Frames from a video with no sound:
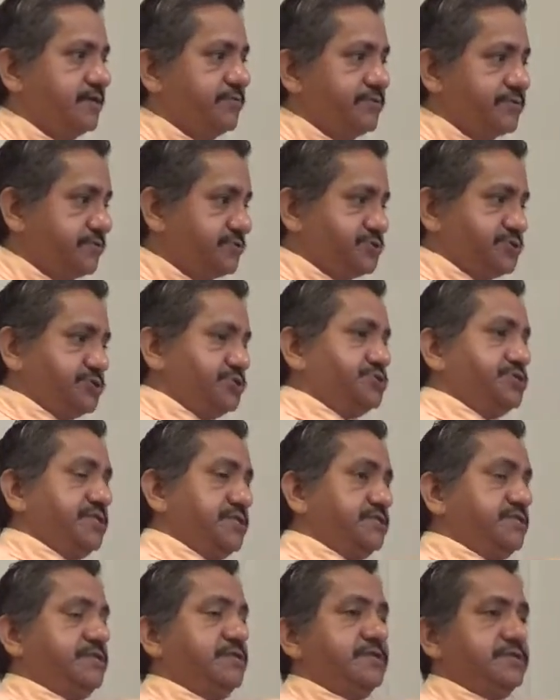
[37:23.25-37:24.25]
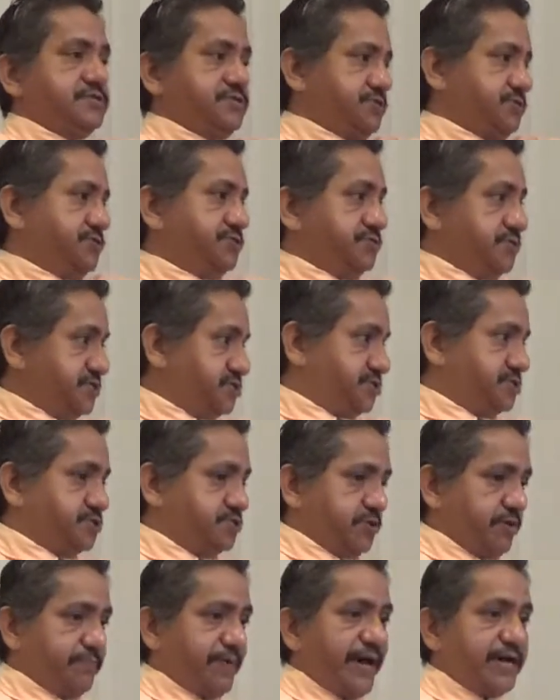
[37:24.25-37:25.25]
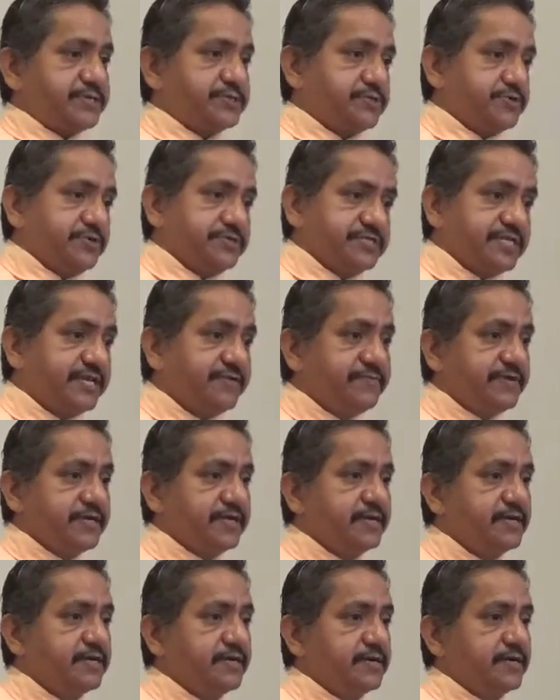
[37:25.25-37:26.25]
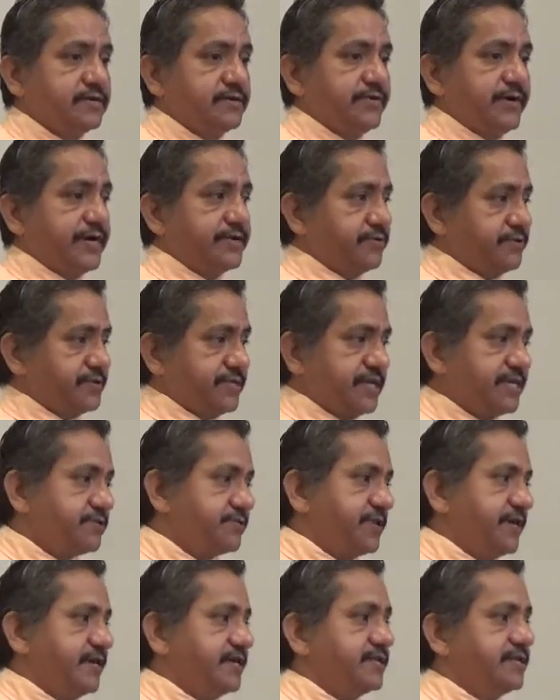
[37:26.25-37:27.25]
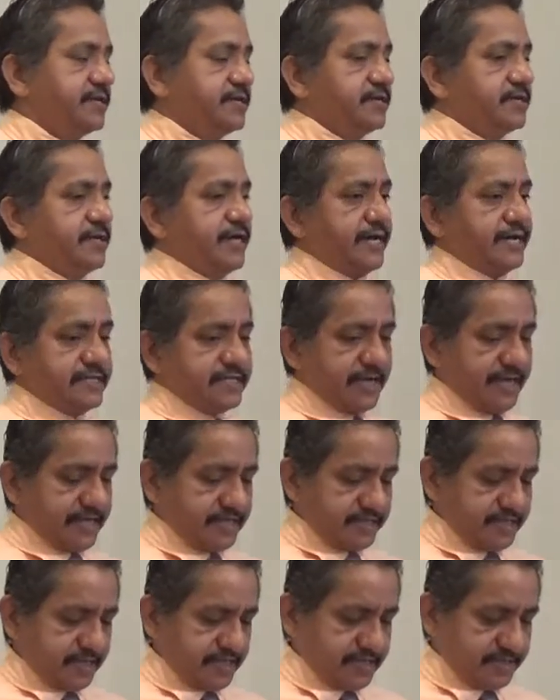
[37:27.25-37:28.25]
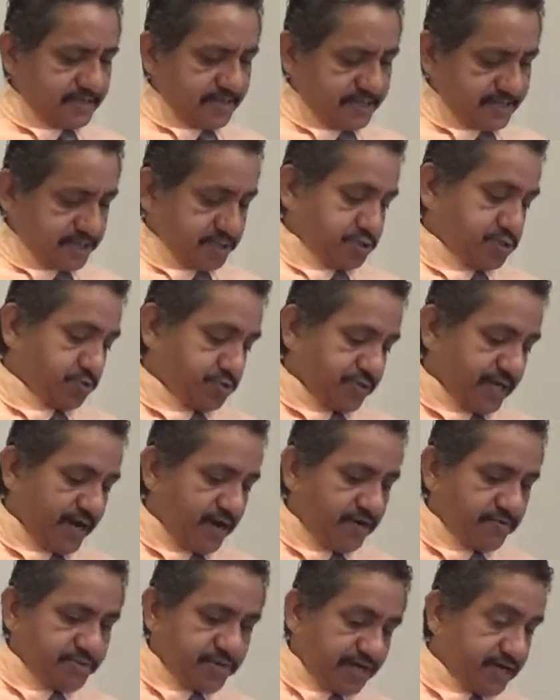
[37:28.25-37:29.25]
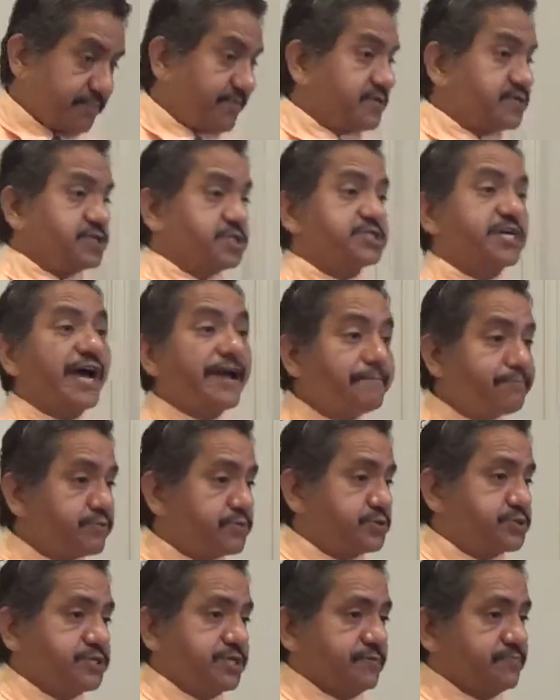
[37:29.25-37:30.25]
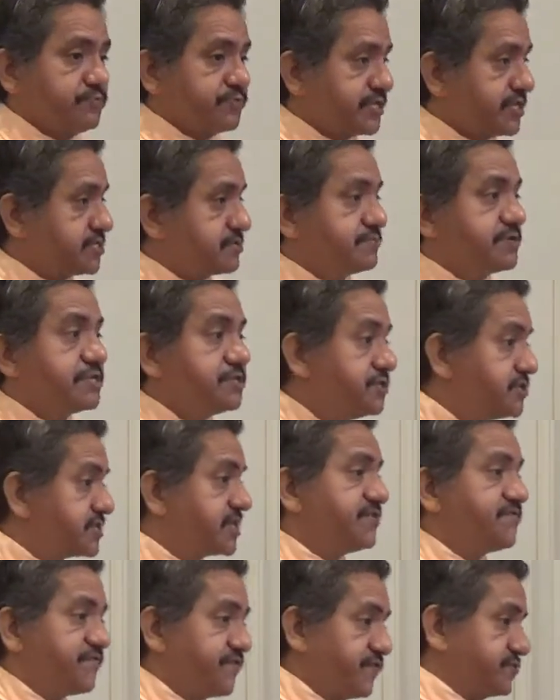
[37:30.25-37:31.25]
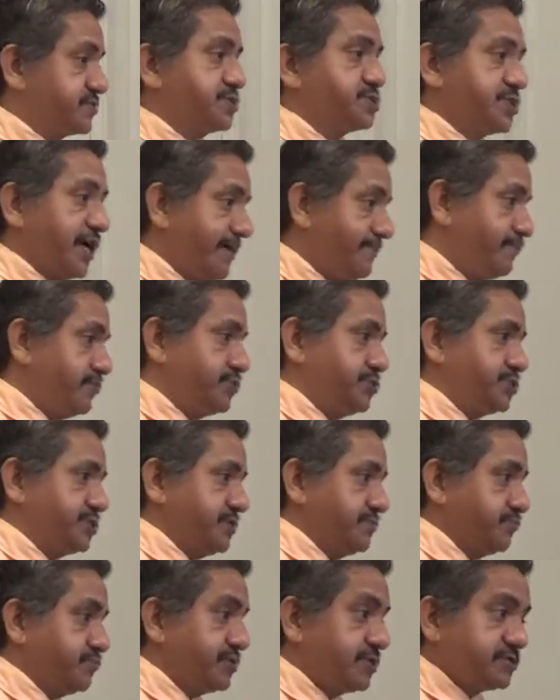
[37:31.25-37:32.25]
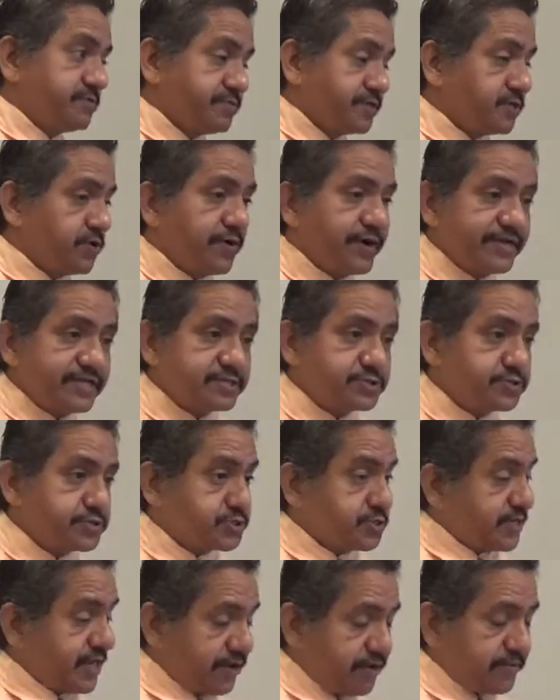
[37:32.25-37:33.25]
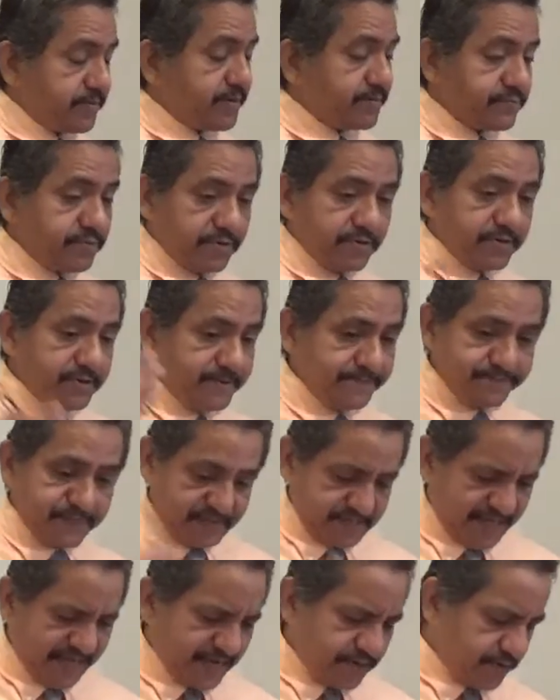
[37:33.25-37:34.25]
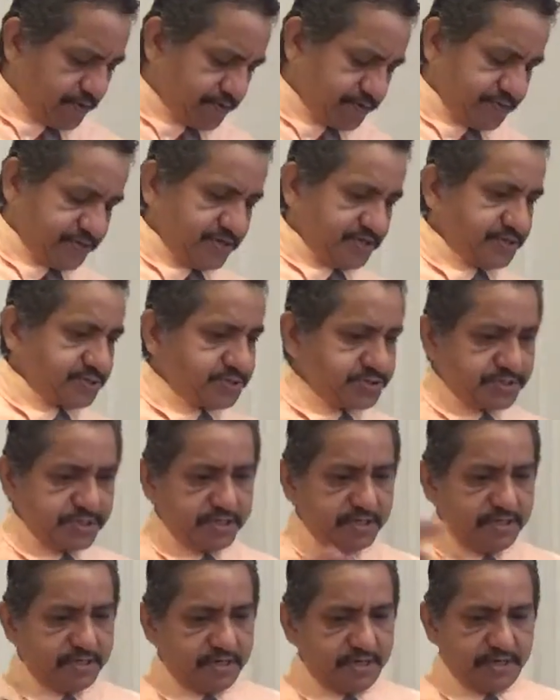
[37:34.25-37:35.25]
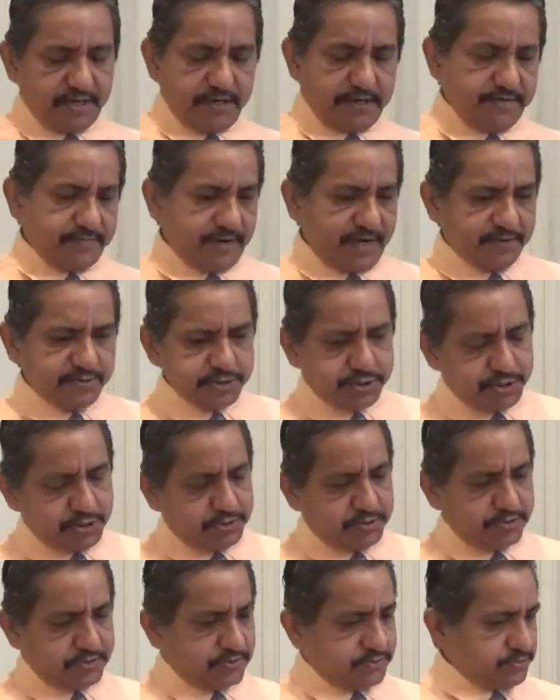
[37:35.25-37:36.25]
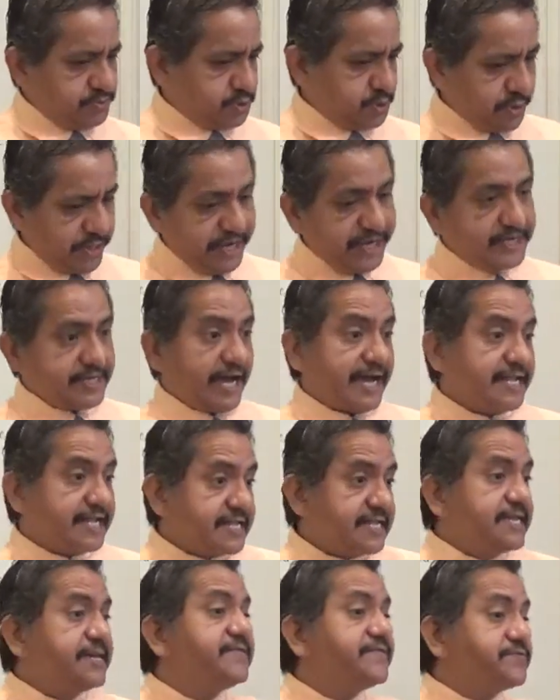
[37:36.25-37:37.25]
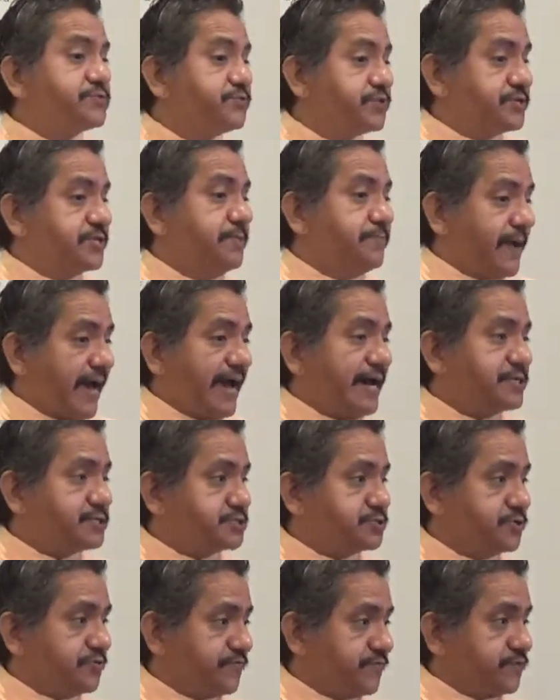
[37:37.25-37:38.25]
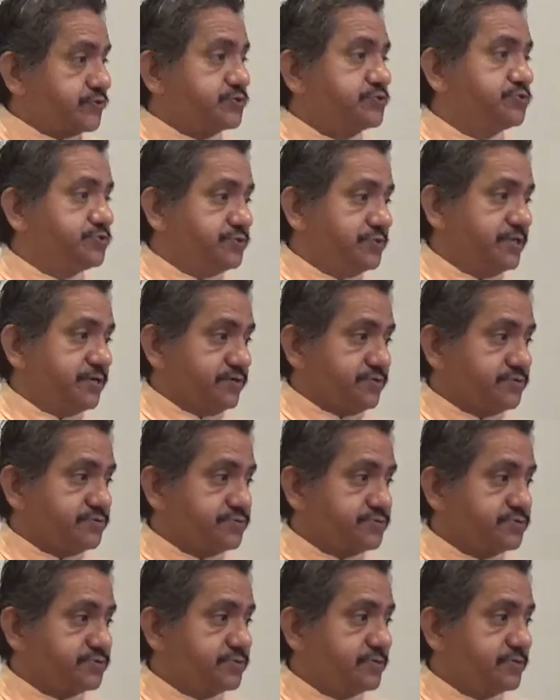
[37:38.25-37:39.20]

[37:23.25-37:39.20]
We don't just need to listen to a pastor on TV, right, or on the internet. And, and then and then so now I'm talking about discipleship. We need to be looking for discipleship. We need to be going into it. And I remember that I learned this. Um, I was trained. I lived with a pastor for two years.